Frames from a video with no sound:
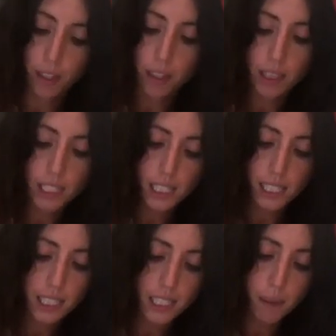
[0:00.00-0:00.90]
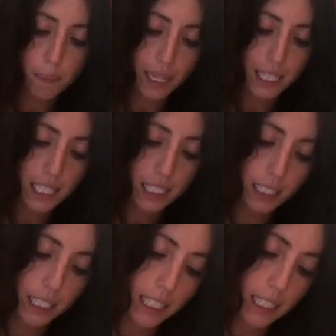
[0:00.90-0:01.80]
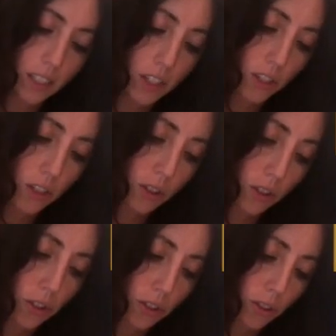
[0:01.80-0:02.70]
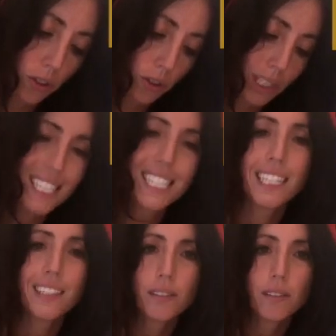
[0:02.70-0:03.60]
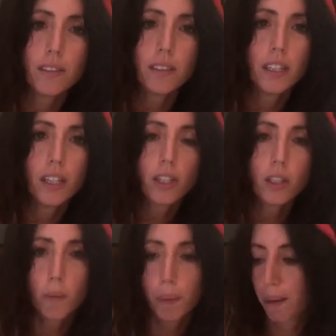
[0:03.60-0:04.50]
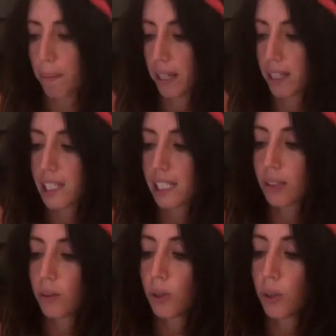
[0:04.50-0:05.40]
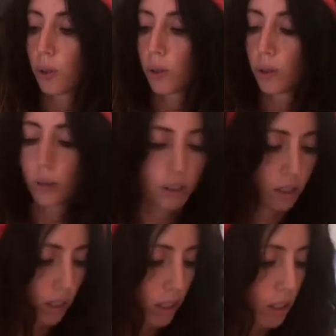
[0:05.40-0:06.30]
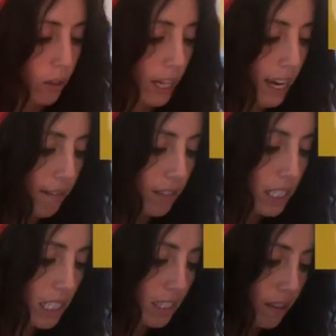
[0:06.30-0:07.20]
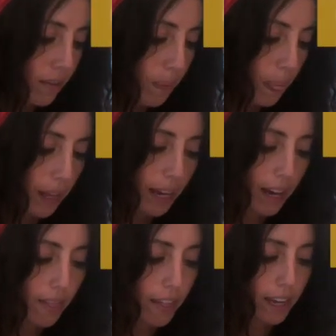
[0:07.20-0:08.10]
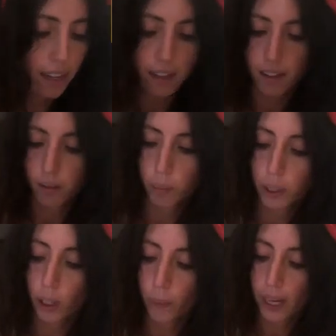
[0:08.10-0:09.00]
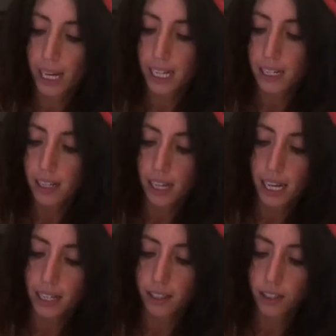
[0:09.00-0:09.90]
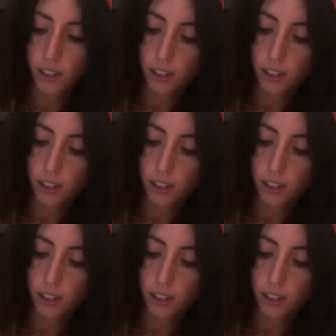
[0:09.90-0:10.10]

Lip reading: This is basically to seal your paper, seal your canvas, and then we go ahead and